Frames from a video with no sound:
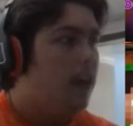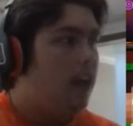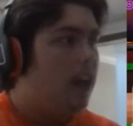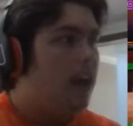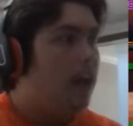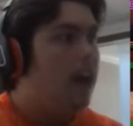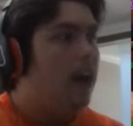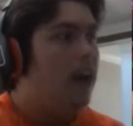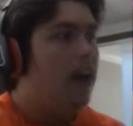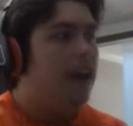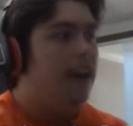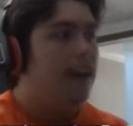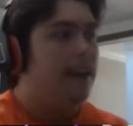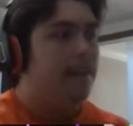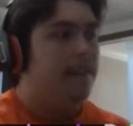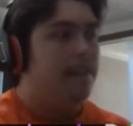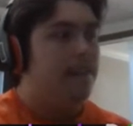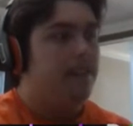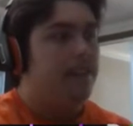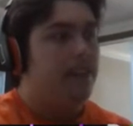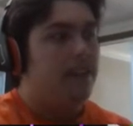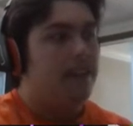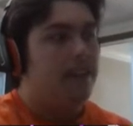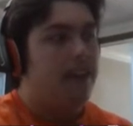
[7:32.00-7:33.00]

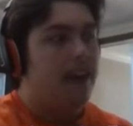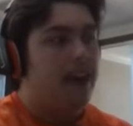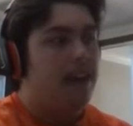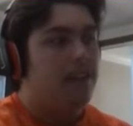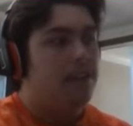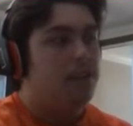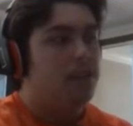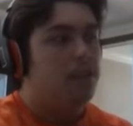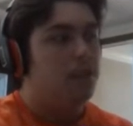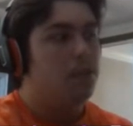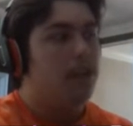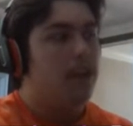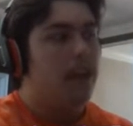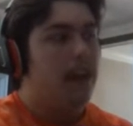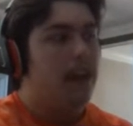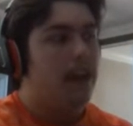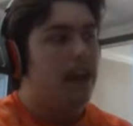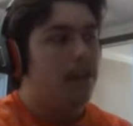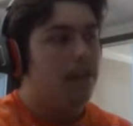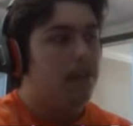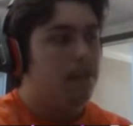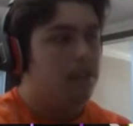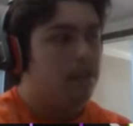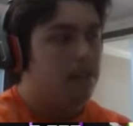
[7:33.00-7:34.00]
Because it has
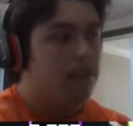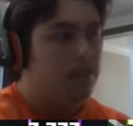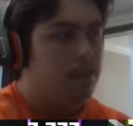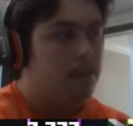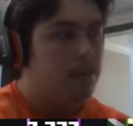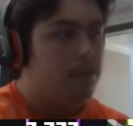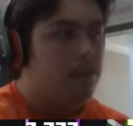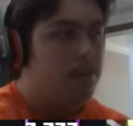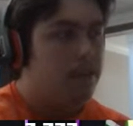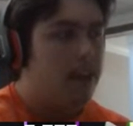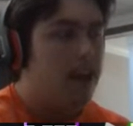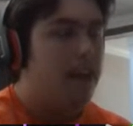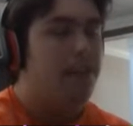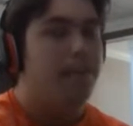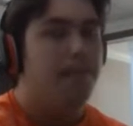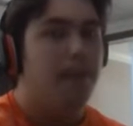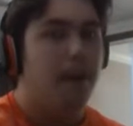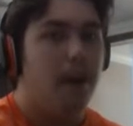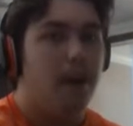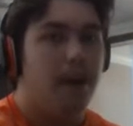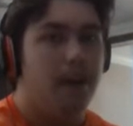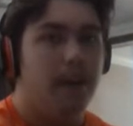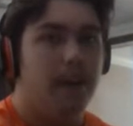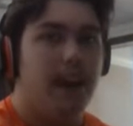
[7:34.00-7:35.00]
cooldown, Death
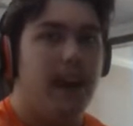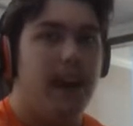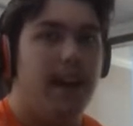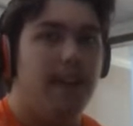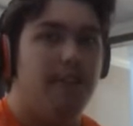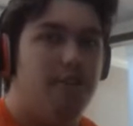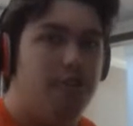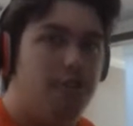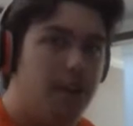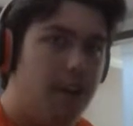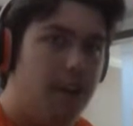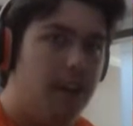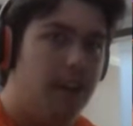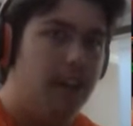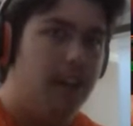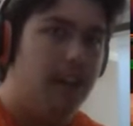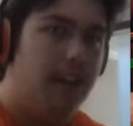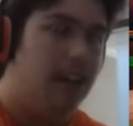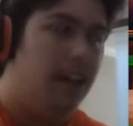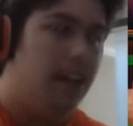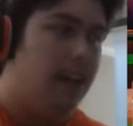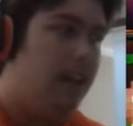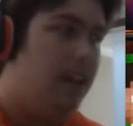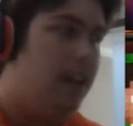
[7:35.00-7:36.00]
Barter, and
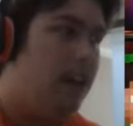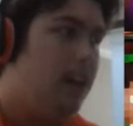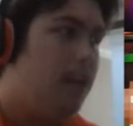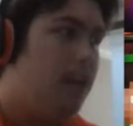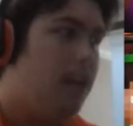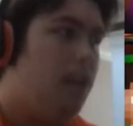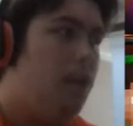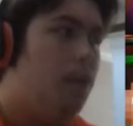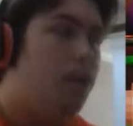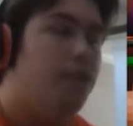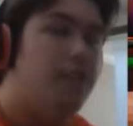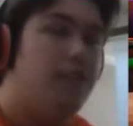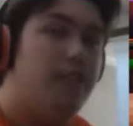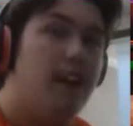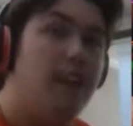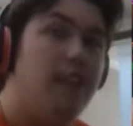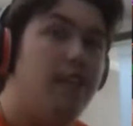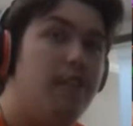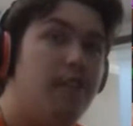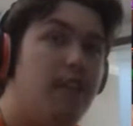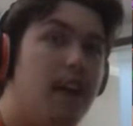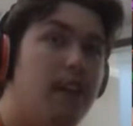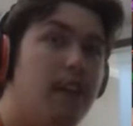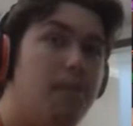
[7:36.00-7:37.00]
Chilling. Which
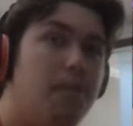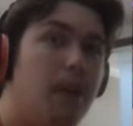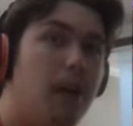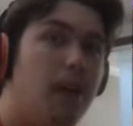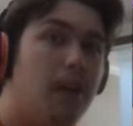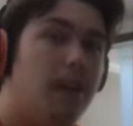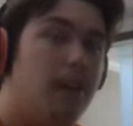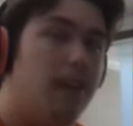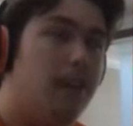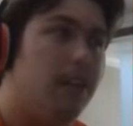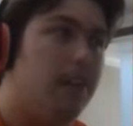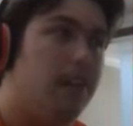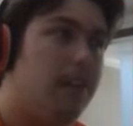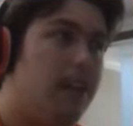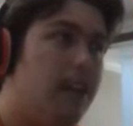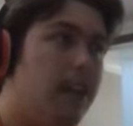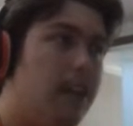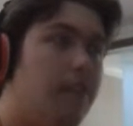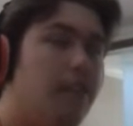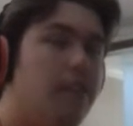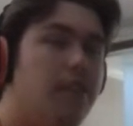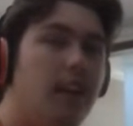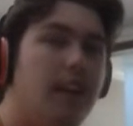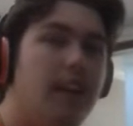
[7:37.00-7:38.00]
Death Barter,
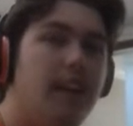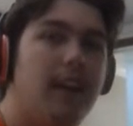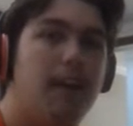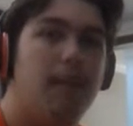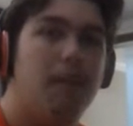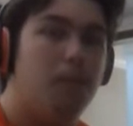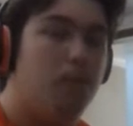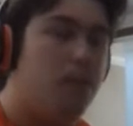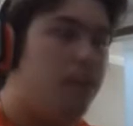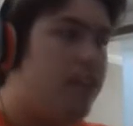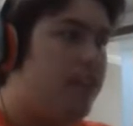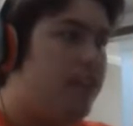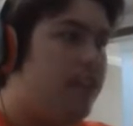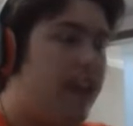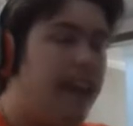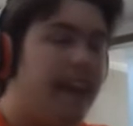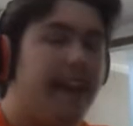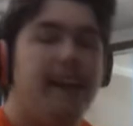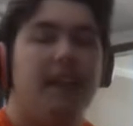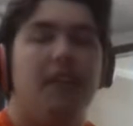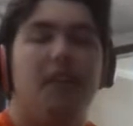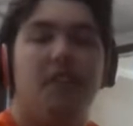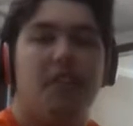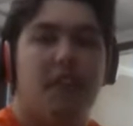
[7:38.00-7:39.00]
if something
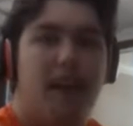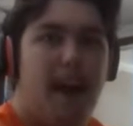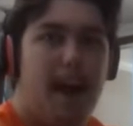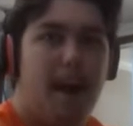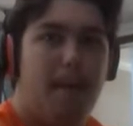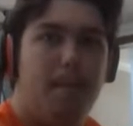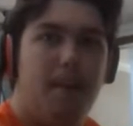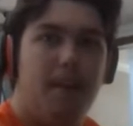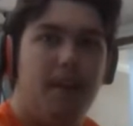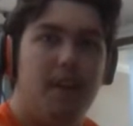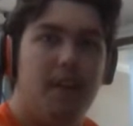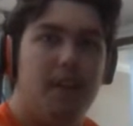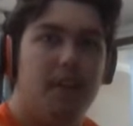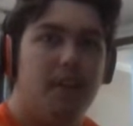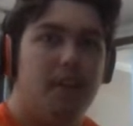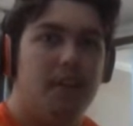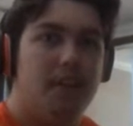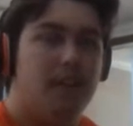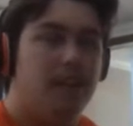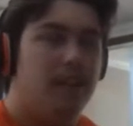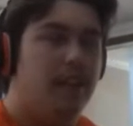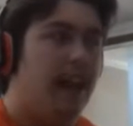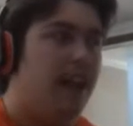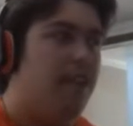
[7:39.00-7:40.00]
ridiculous
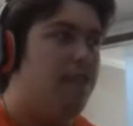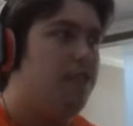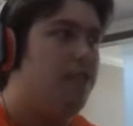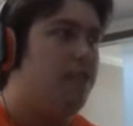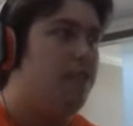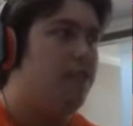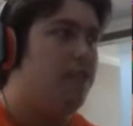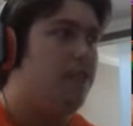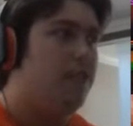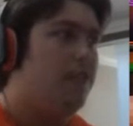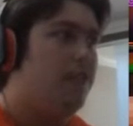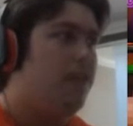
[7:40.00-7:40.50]
happens, that's just...